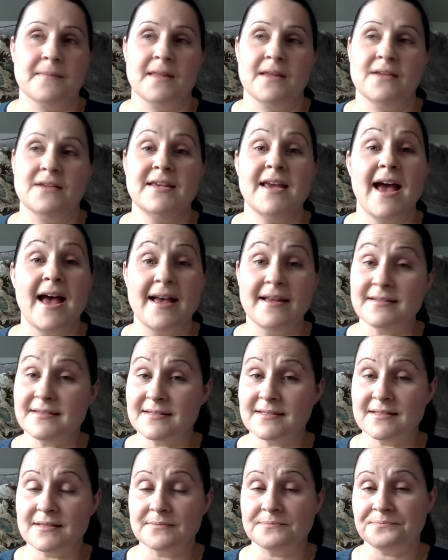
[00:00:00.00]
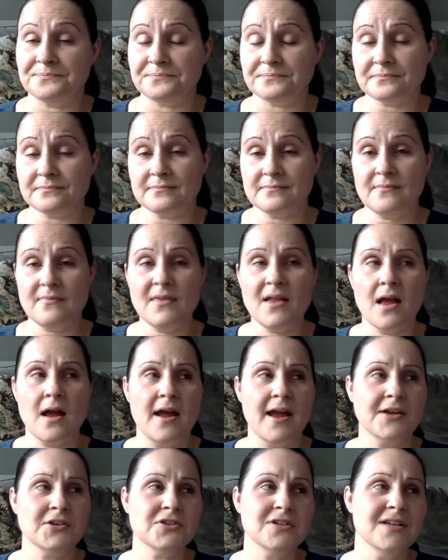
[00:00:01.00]
Yes,
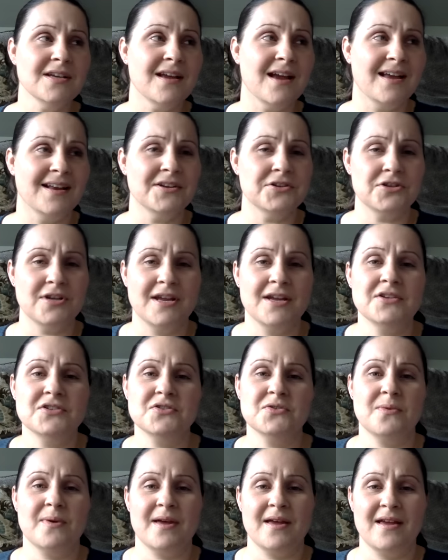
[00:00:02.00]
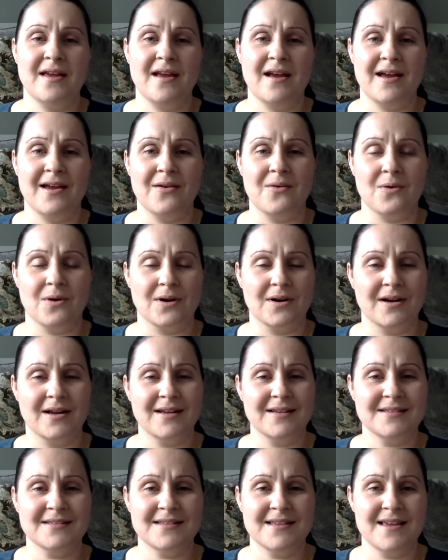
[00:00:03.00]
I actually kind of change the way I
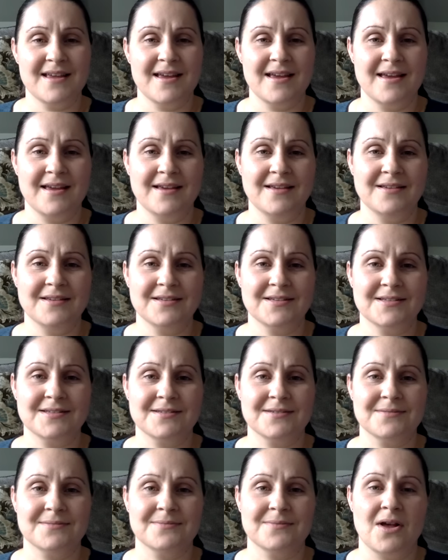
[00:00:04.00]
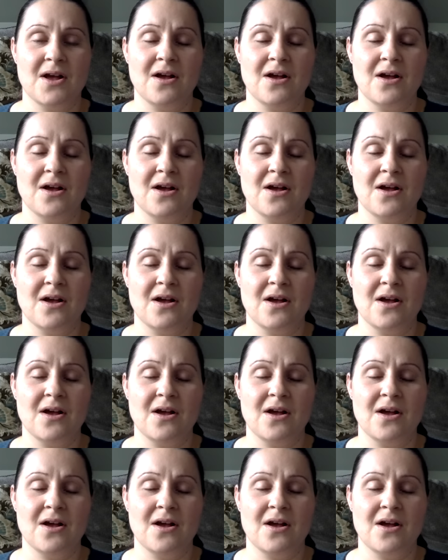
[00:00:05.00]
organize things